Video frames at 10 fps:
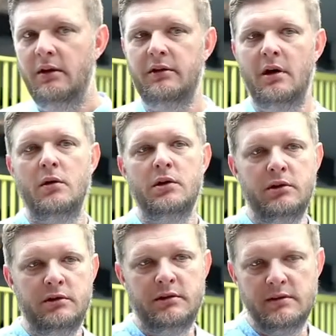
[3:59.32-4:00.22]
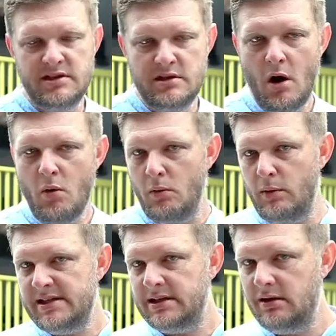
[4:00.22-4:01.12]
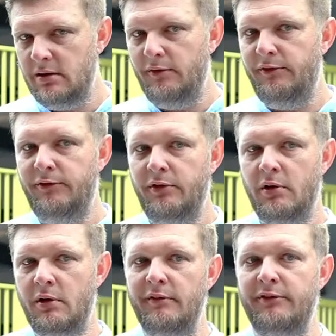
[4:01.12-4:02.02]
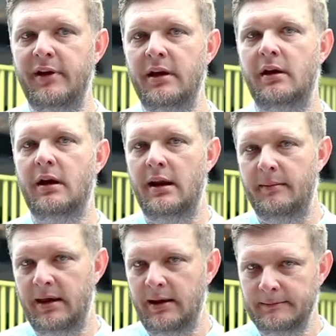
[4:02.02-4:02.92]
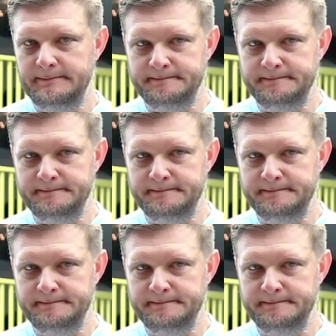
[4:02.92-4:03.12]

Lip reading: So there is no risk for finger clamming.